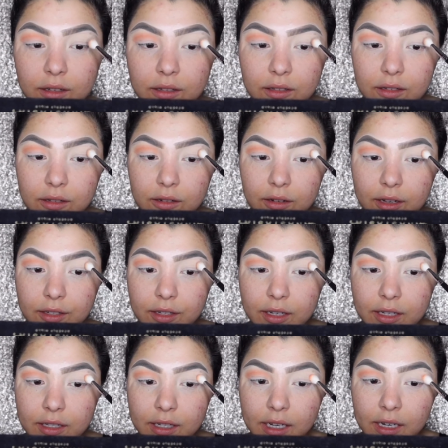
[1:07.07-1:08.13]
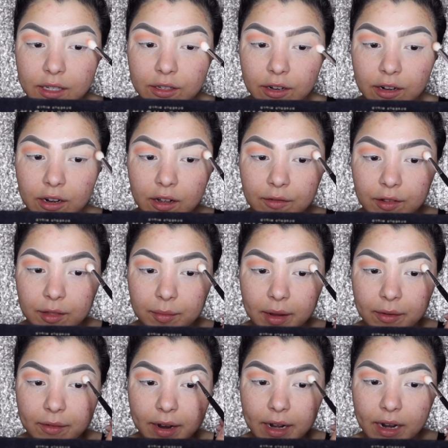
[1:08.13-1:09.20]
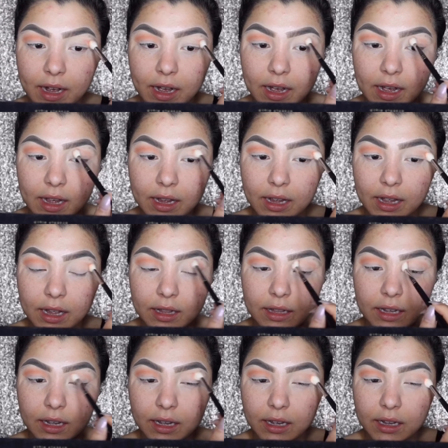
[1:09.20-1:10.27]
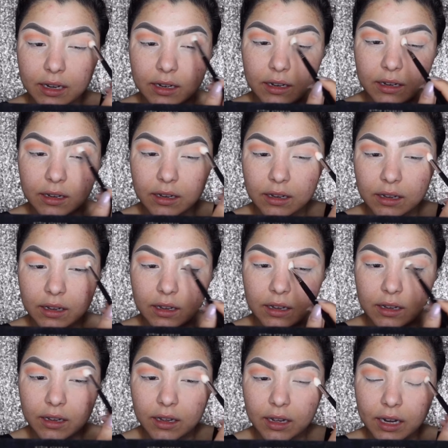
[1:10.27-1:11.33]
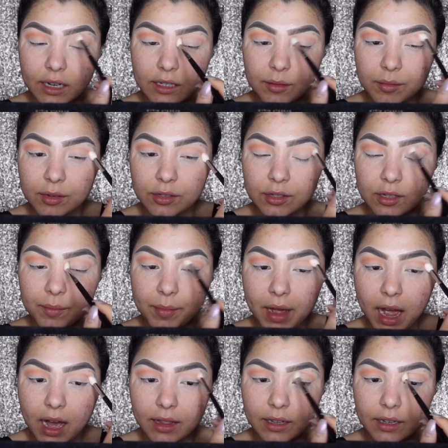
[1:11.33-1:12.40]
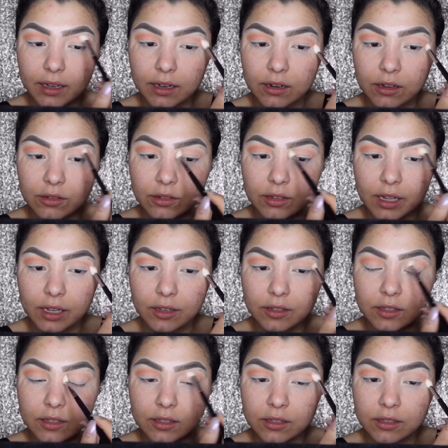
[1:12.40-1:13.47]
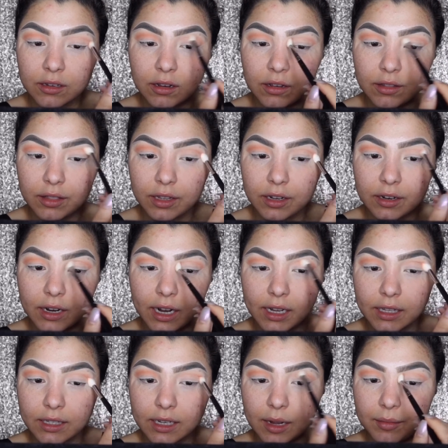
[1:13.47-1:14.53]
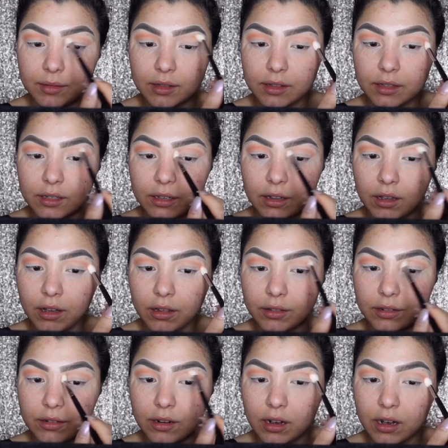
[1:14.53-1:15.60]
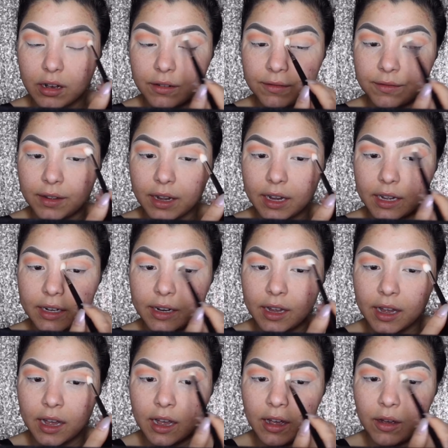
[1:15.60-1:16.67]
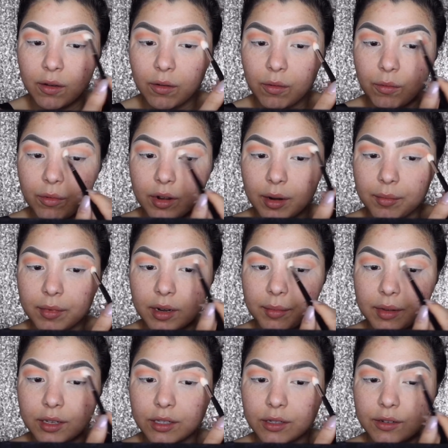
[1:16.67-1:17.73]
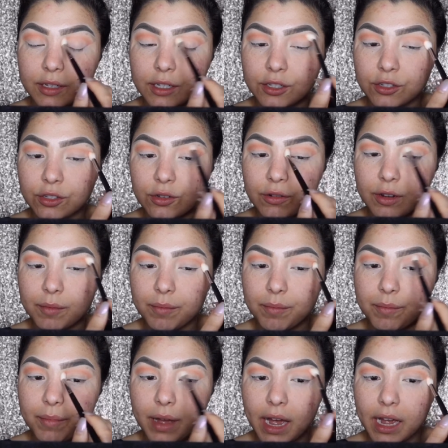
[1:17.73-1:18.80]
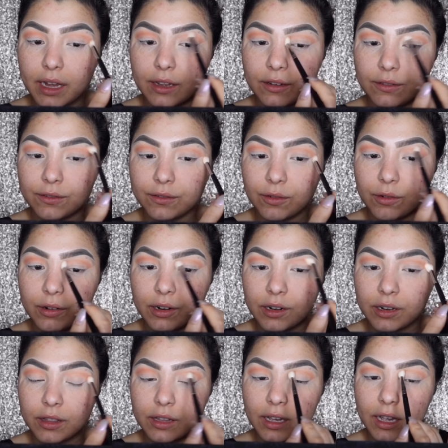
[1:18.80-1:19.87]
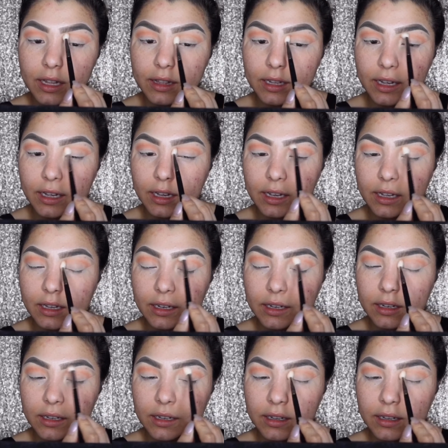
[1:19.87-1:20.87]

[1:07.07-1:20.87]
So as you can see, I started off with my right eye and then I dipped into the palette and also that you saw there, I tapped the color off and what I'm going to be doing is just going back and forth and then